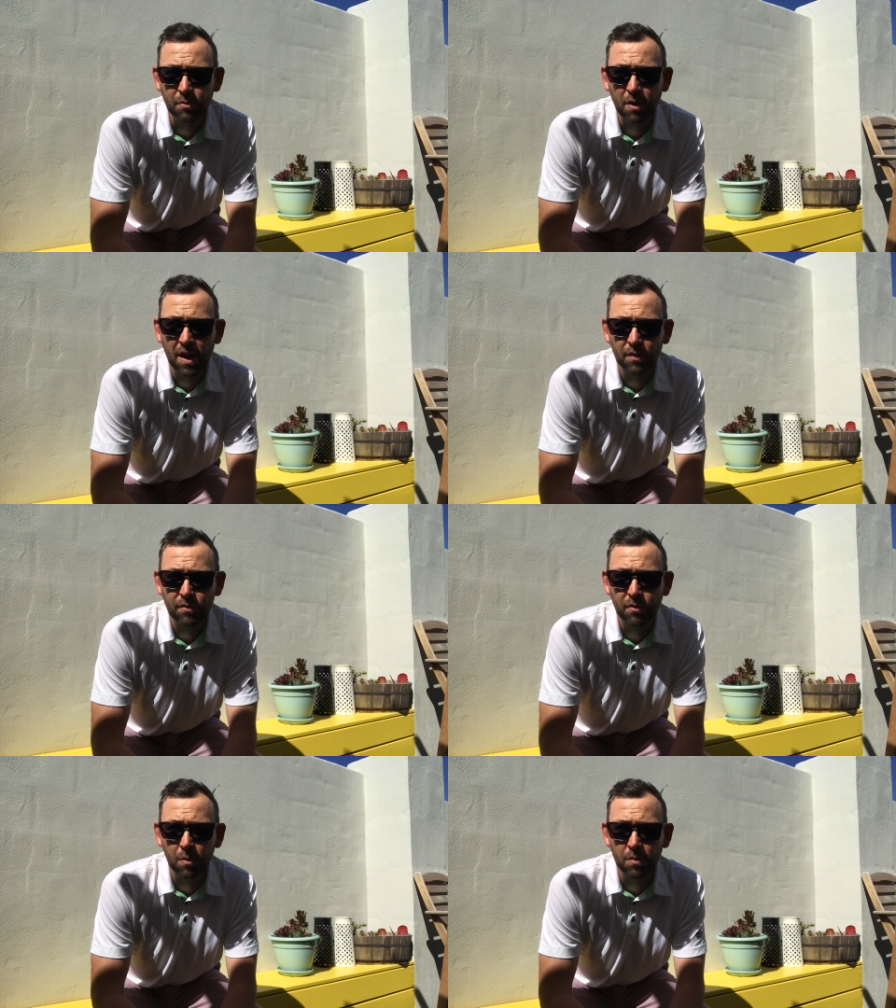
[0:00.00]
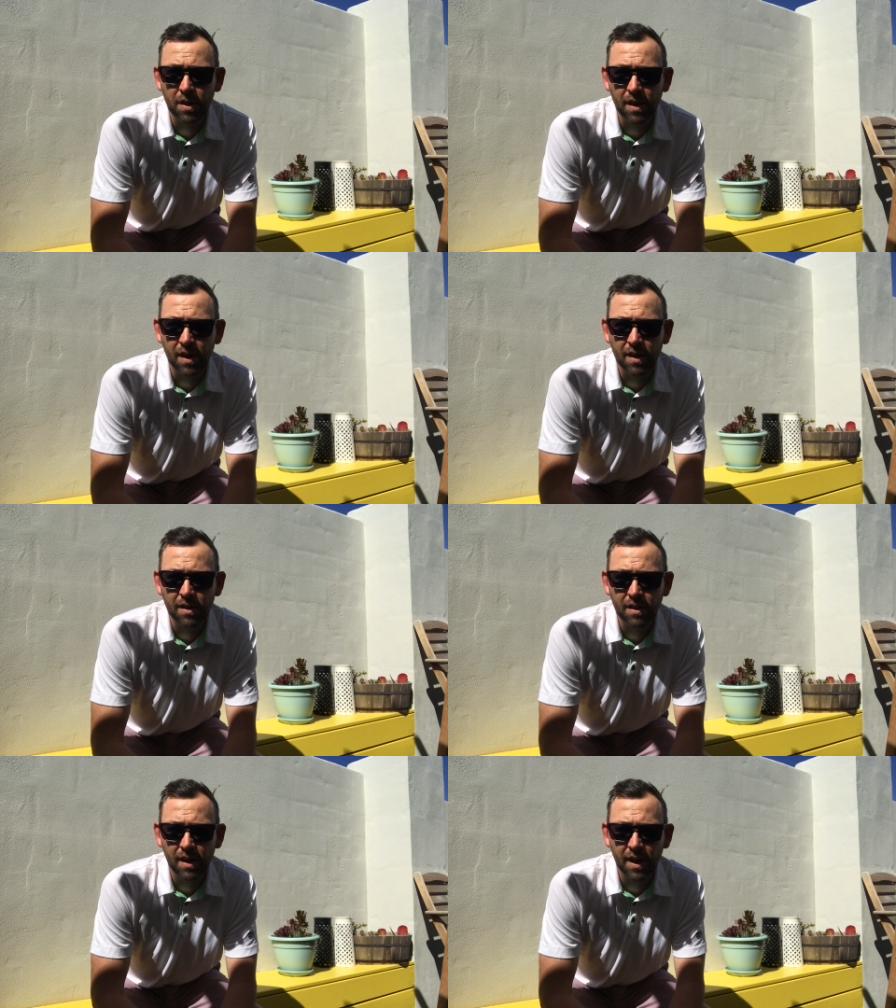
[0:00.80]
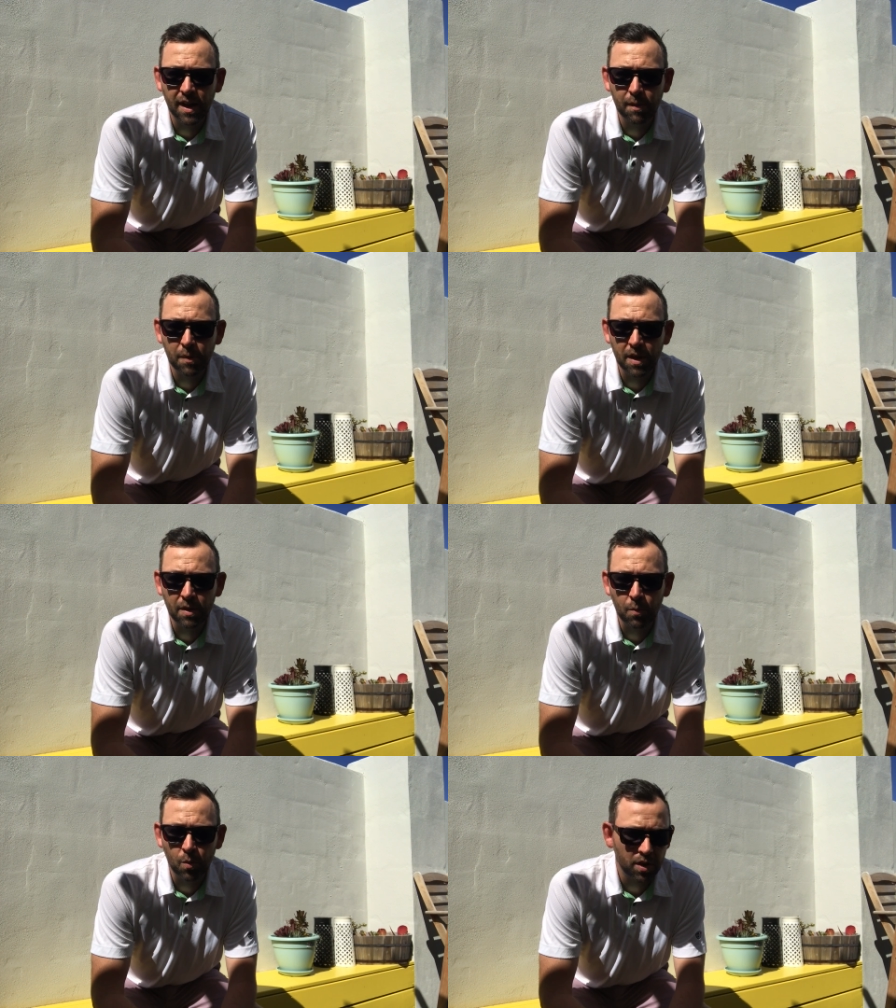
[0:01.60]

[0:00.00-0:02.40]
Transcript: of the round from there, um, and, and,